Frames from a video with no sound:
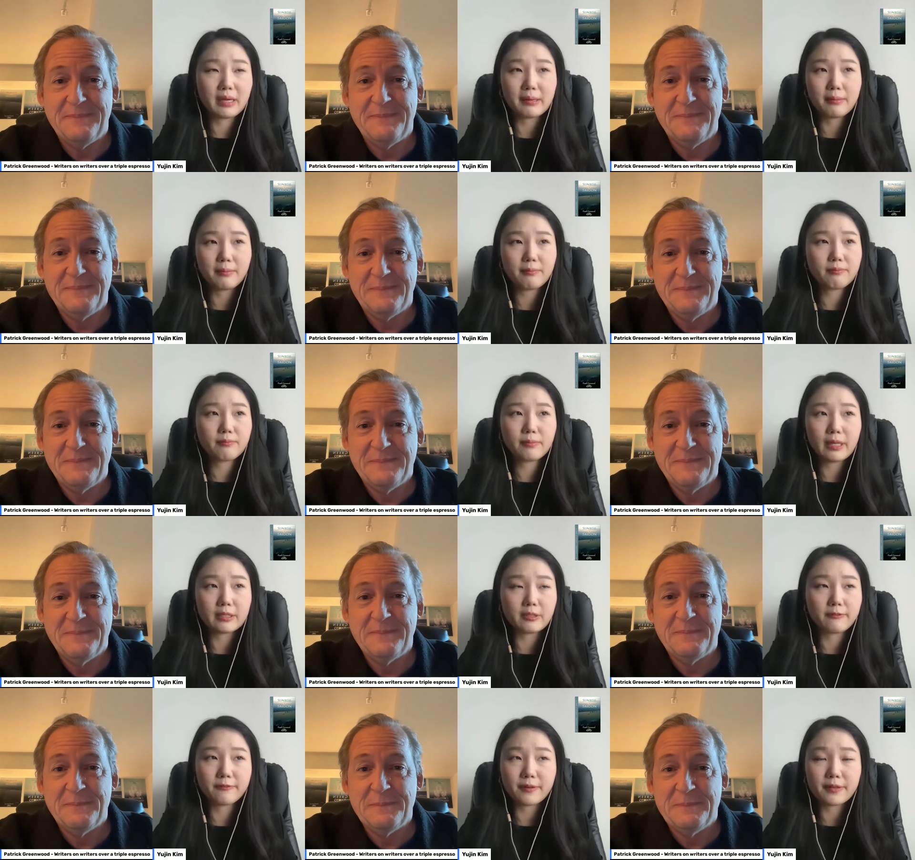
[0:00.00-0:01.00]
Speaker 1: my
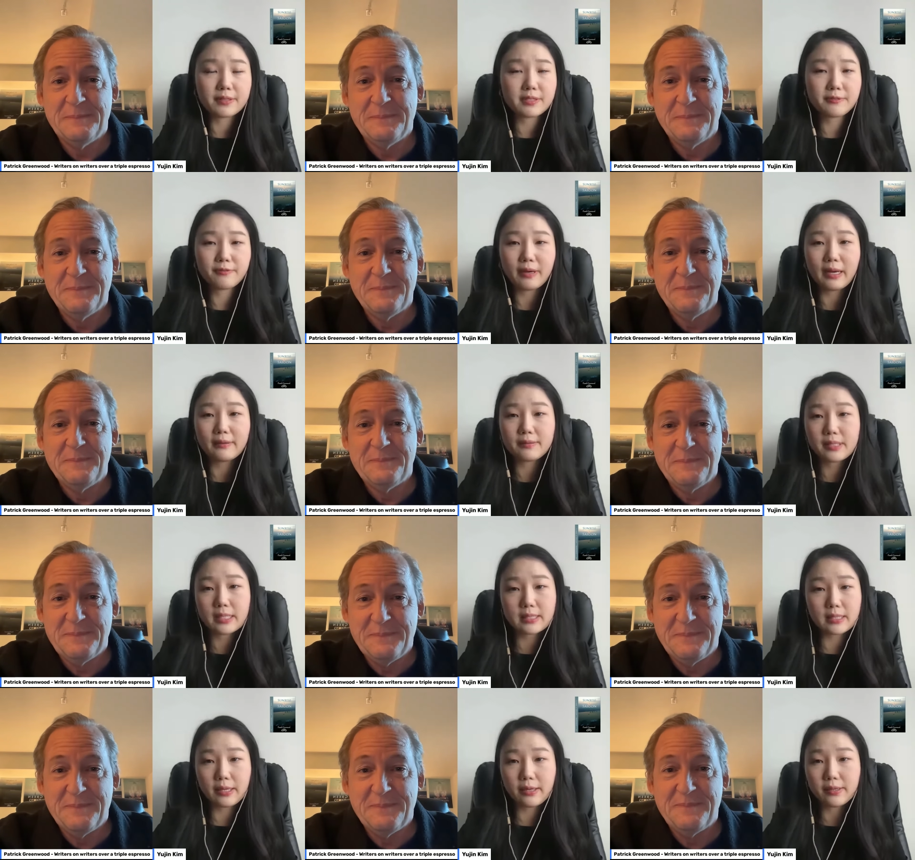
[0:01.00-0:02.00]
like the first five
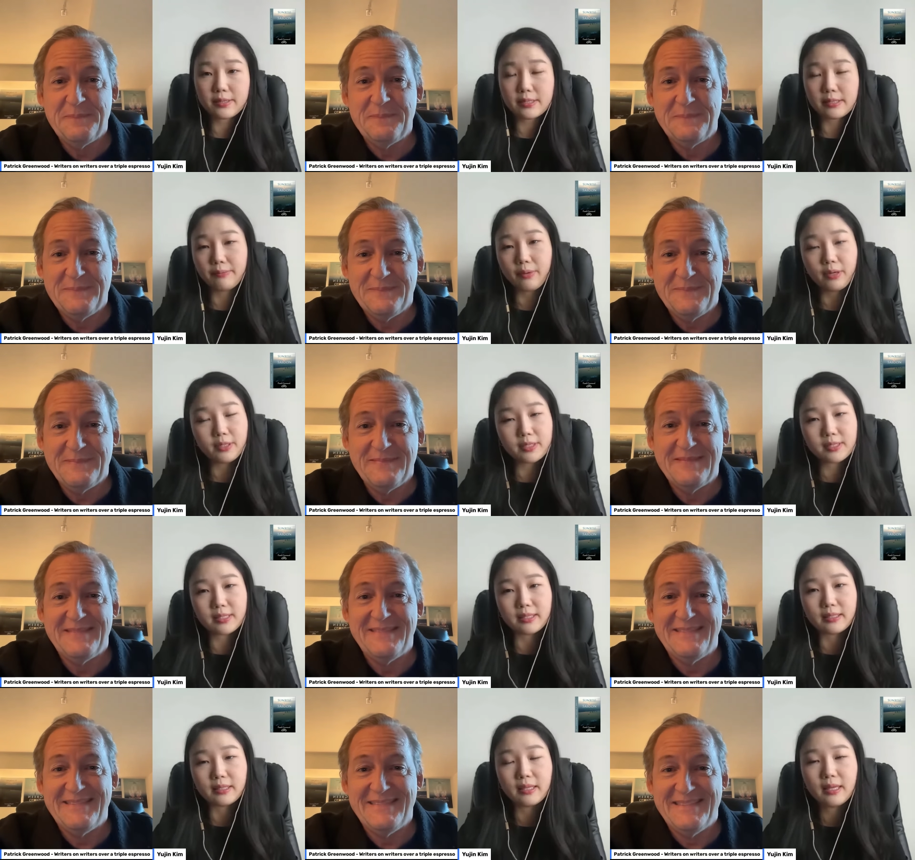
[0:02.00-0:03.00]
six years in
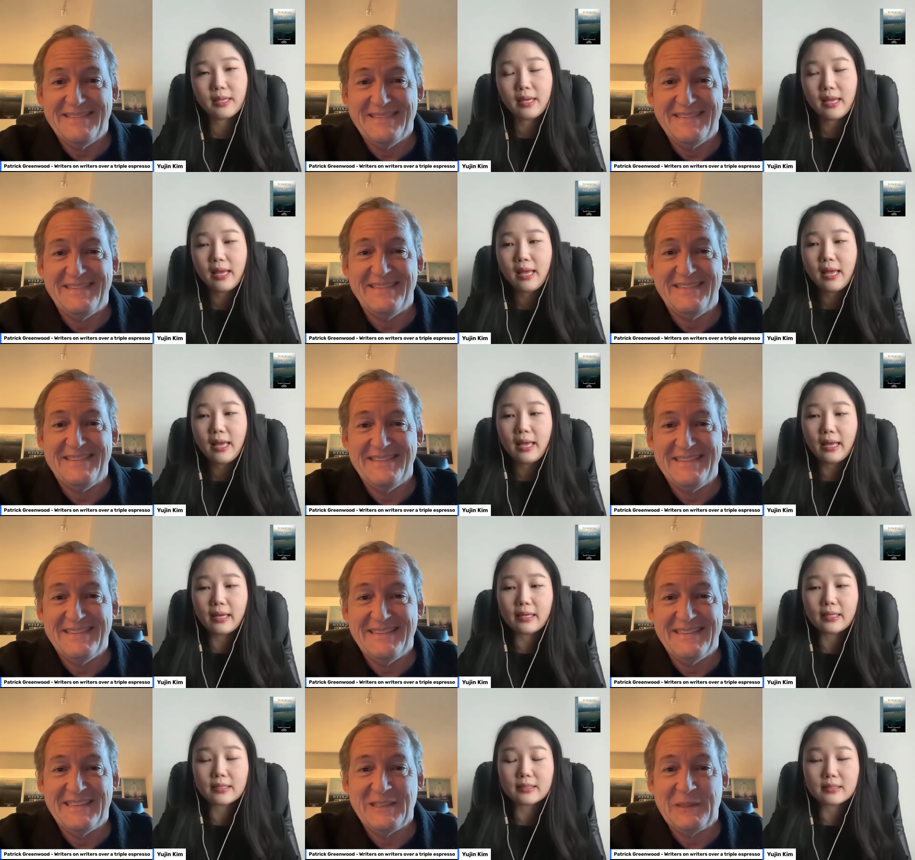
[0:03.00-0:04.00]
Boston, mm-hmm.
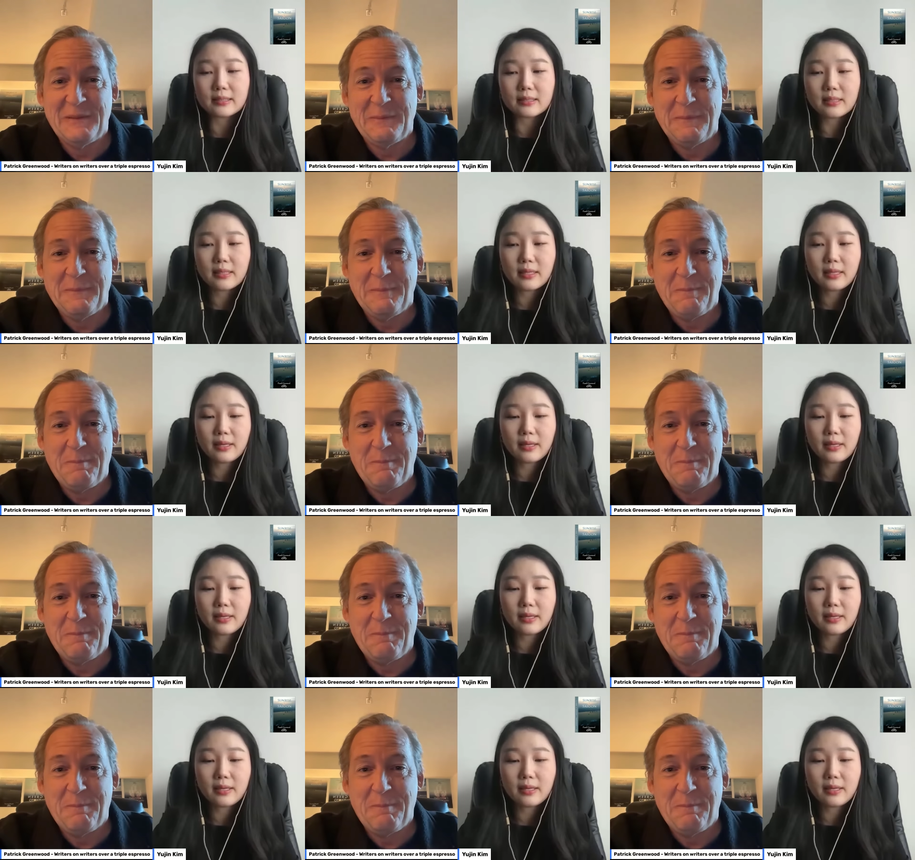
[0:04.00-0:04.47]
and